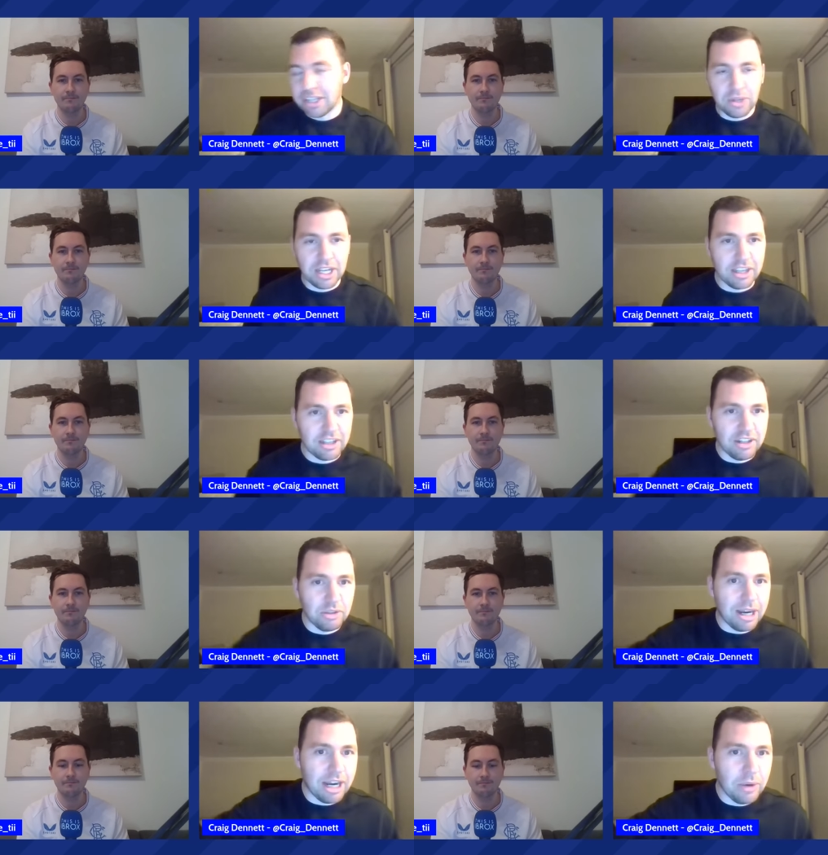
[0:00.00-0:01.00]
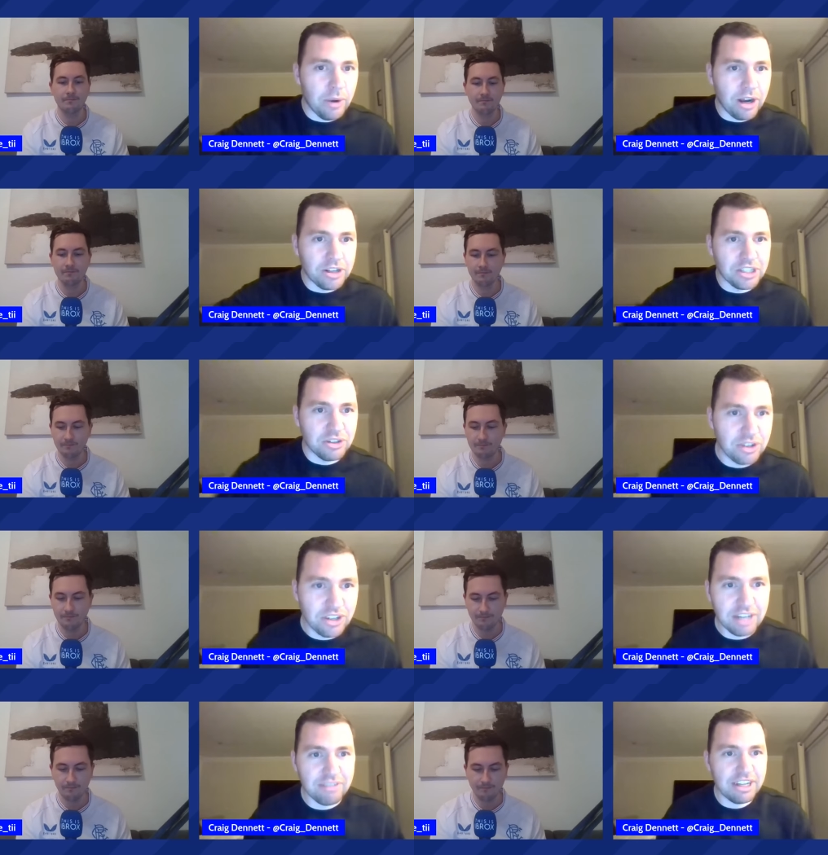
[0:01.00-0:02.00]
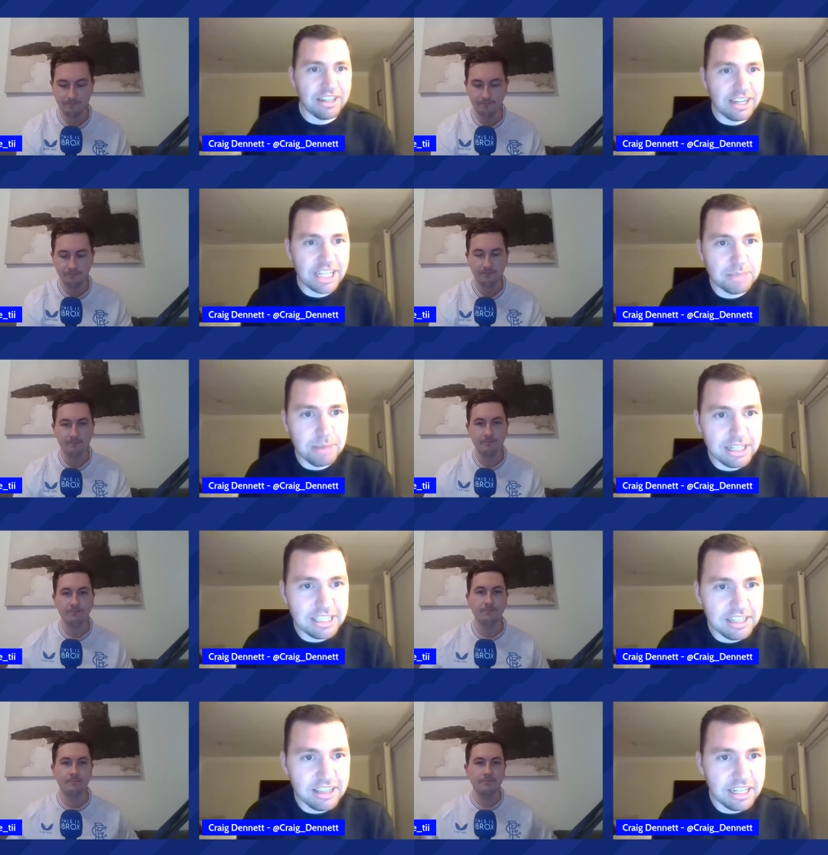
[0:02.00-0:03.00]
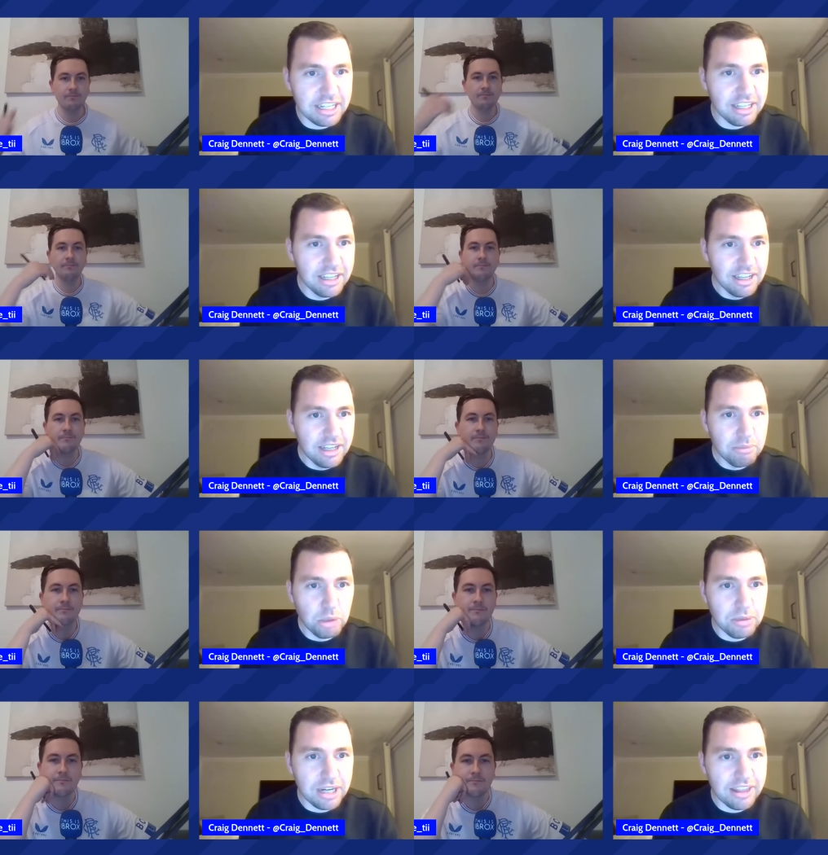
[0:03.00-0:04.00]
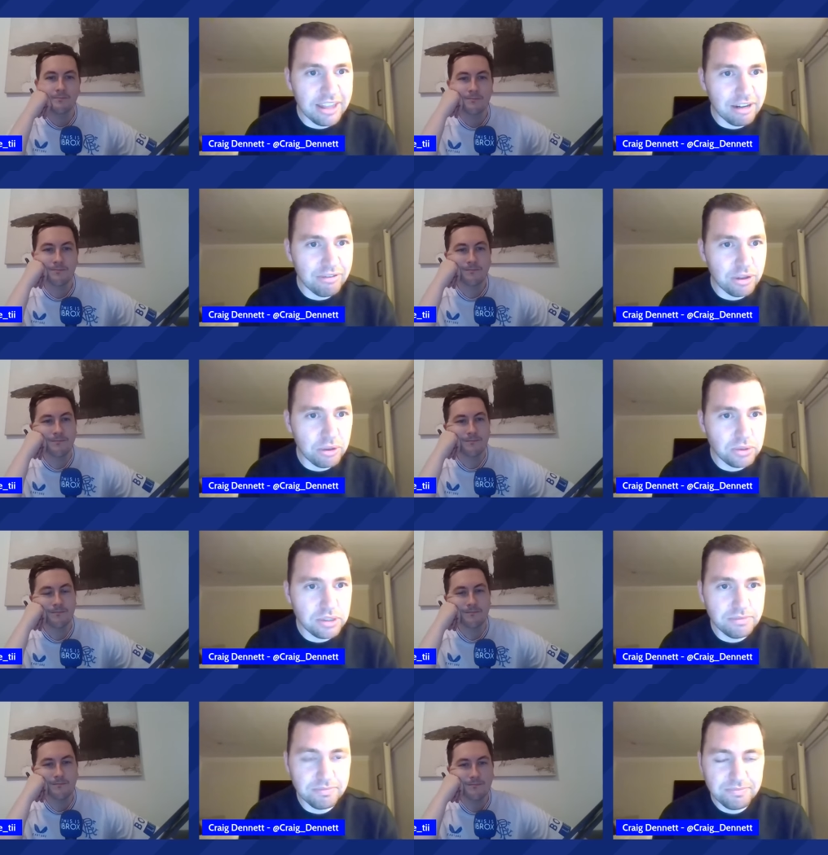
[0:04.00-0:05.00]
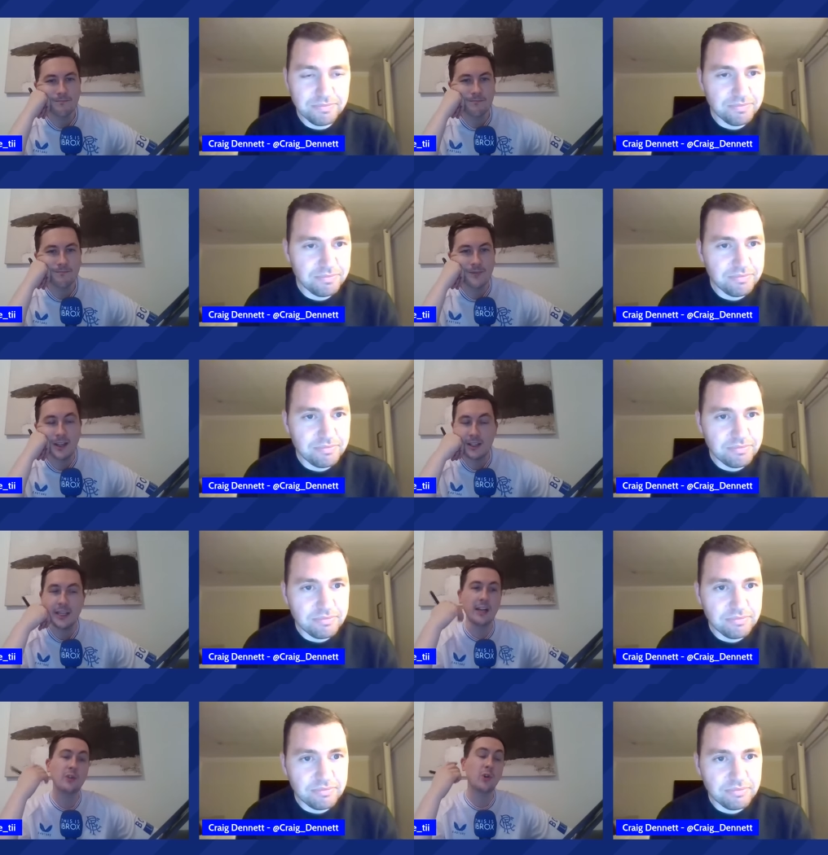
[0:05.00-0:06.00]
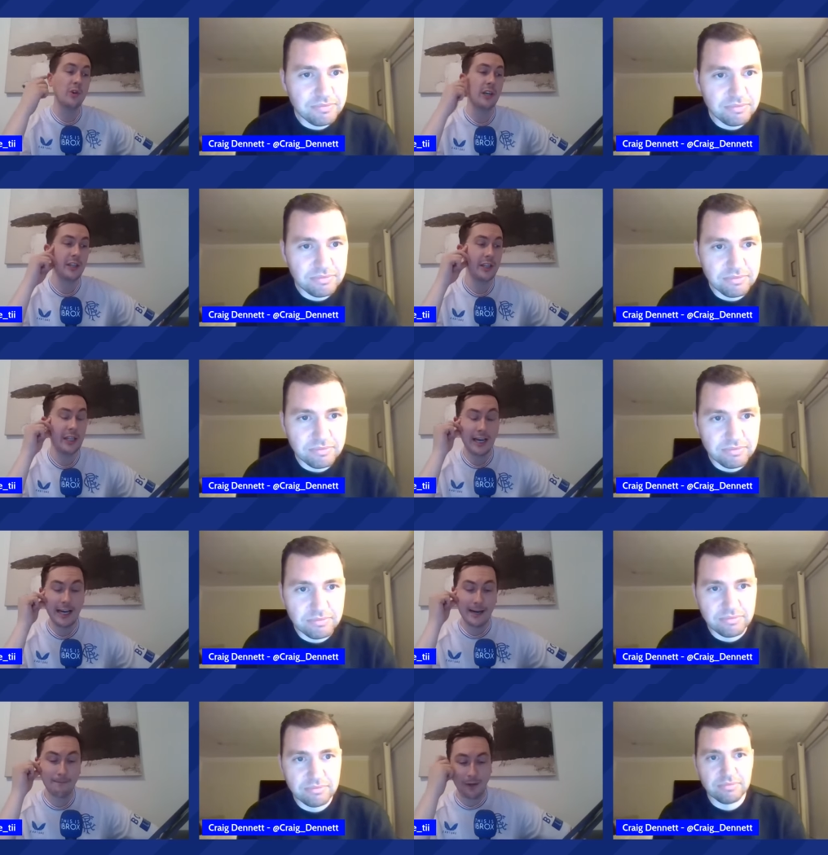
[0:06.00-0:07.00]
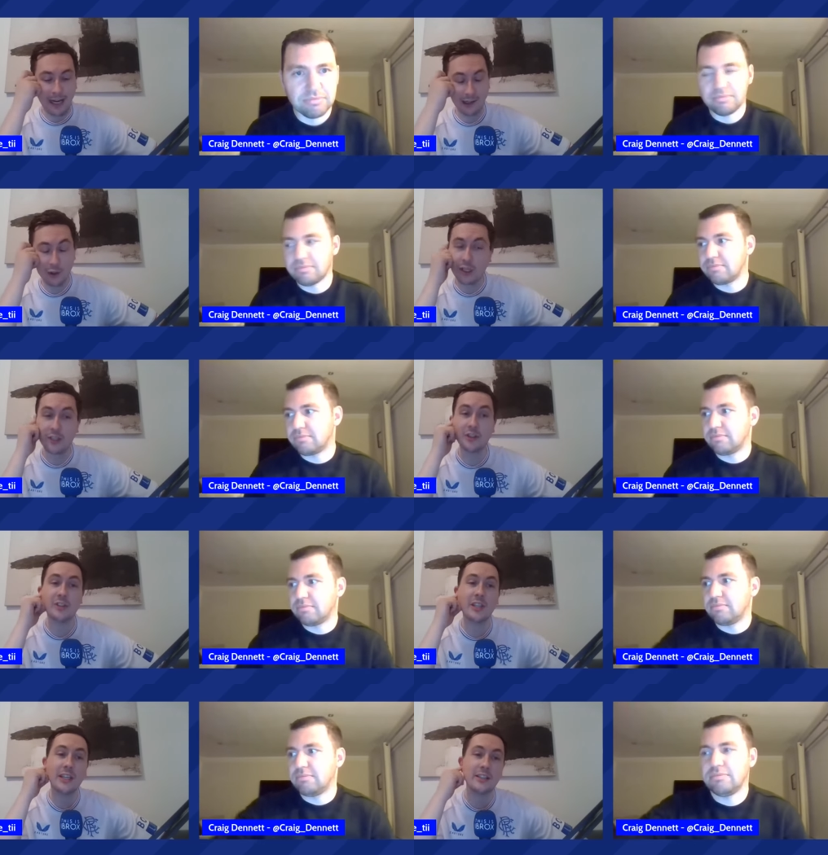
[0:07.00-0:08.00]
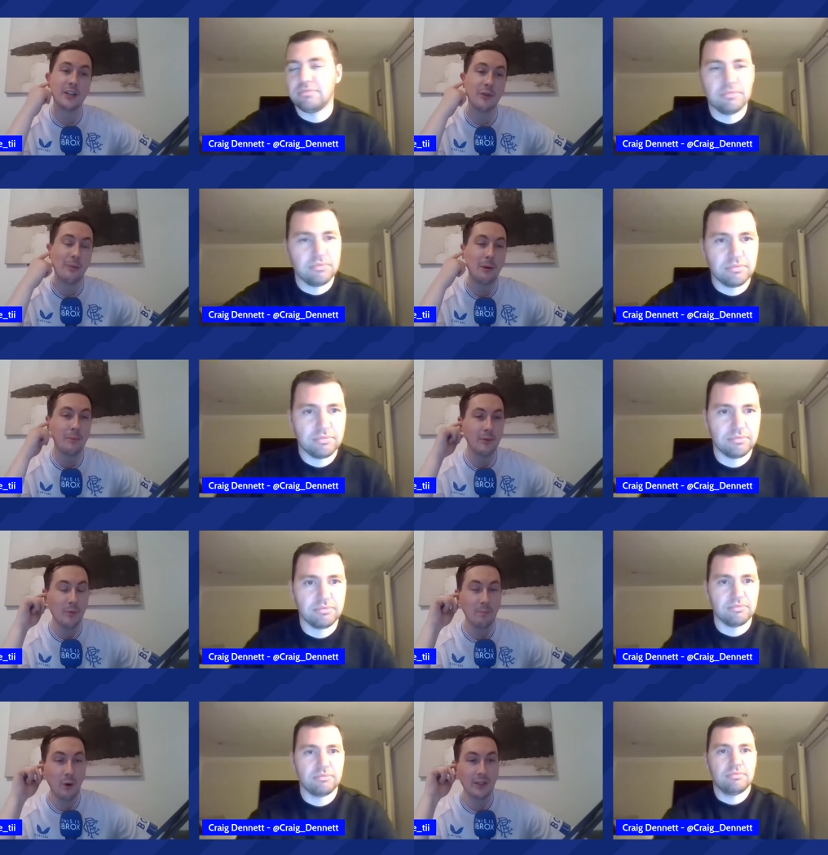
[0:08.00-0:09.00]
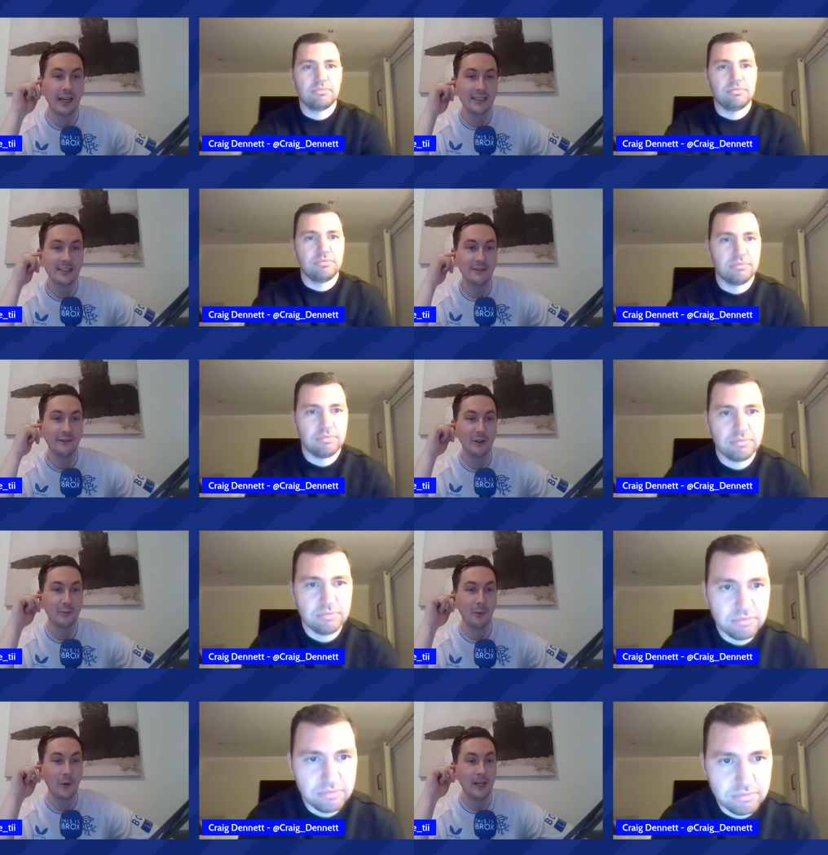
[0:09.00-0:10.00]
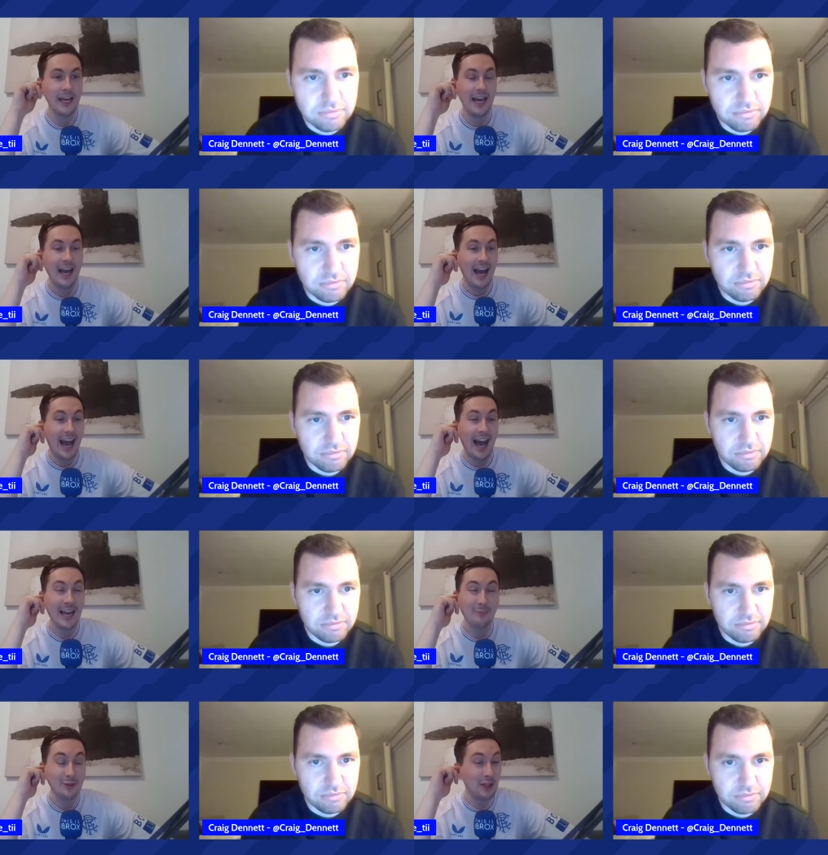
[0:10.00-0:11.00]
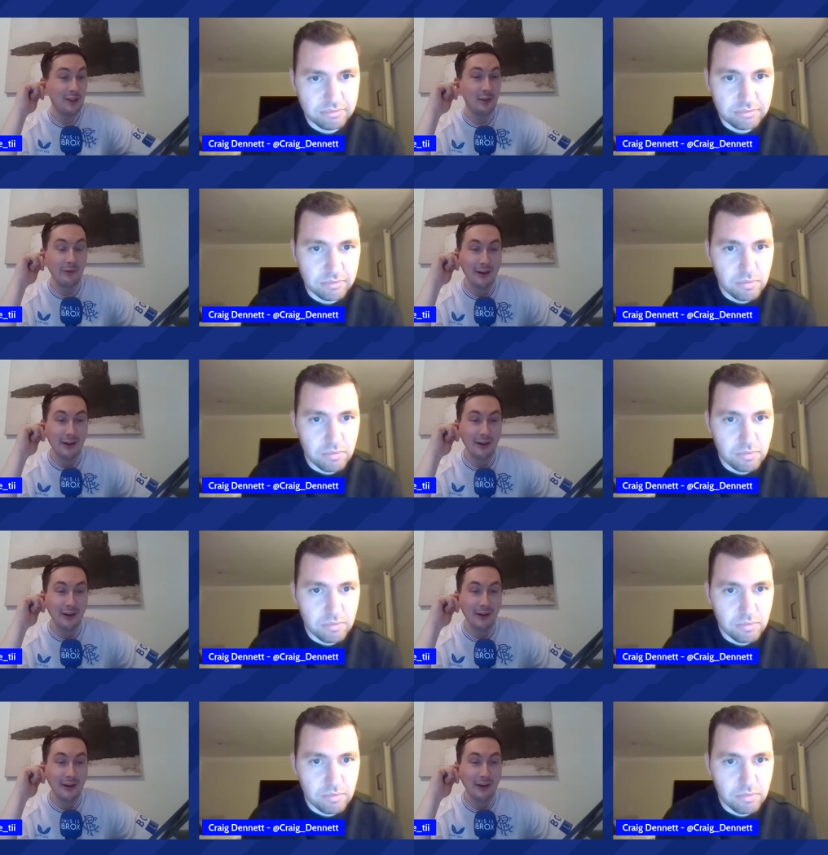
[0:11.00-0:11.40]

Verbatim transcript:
Speaker 1: I don't think, no matter how hard you look, you can find a conspiracy theory moment in there for those.
Speaker 2: Yeah, totally agree. Um, and look, and just to, to wrap up the podcast and the final point, I am stunned that we've